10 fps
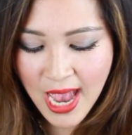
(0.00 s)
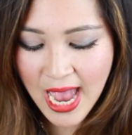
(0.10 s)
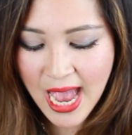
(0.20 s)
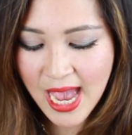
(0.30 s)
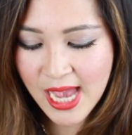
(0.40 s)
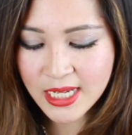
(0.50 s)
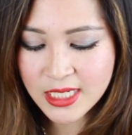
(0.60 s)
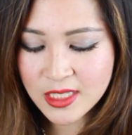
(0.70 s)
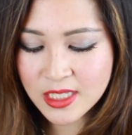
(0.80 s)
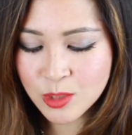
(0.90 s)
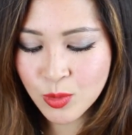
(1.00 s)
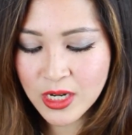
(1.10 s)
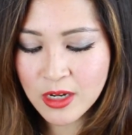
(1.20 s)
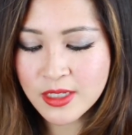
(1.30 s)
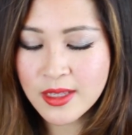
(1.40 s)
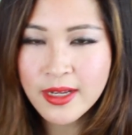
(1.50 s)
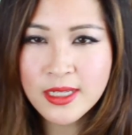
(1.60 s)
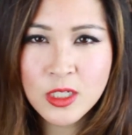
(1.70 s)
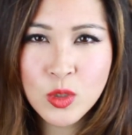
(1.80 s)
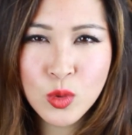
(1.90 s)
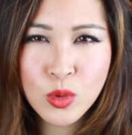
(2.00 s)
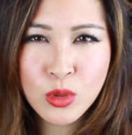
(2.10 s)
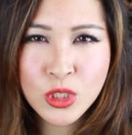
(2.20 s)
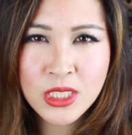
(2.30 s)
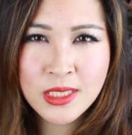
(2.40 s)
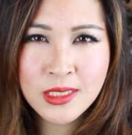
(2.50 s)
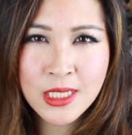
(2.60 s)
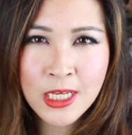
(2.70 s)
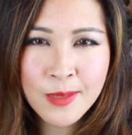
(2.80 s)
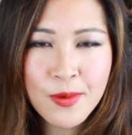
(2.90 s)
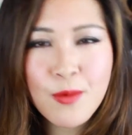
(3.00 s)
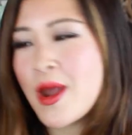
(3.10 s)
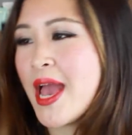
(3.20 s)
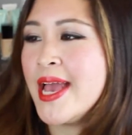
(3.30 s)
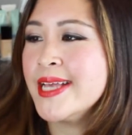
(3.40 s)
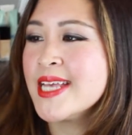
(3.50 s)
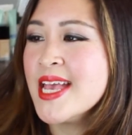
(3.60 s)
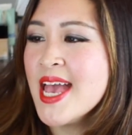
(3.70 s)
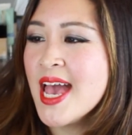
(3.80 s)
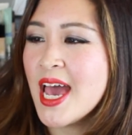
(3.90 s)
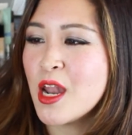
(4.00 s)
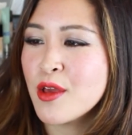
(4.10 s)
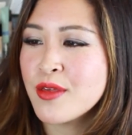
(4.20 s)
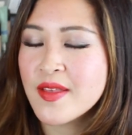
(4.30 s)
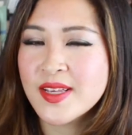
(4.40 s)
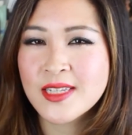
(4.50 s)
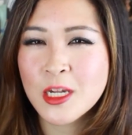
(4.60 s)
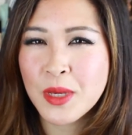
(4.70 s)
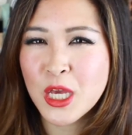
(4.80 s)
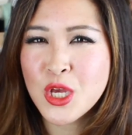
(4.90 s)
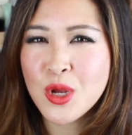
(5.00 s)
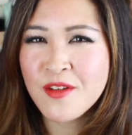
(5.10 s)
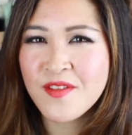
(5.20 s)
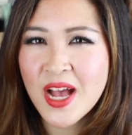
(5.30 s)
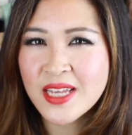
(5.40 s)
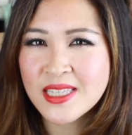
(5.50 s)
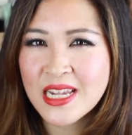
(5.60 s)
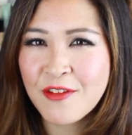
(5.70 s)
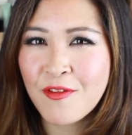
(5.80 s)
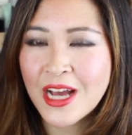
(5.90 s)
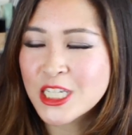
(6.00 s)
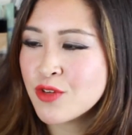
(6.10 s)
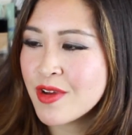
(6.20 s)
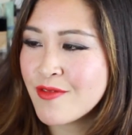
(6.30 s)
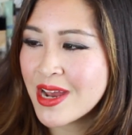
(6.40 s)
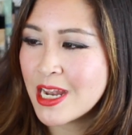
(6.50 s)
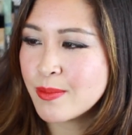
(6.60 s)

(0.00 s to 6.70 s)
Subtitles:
And this is what it looks like. It's a gorgeous deep red, and I think this is going to be a universally flattering red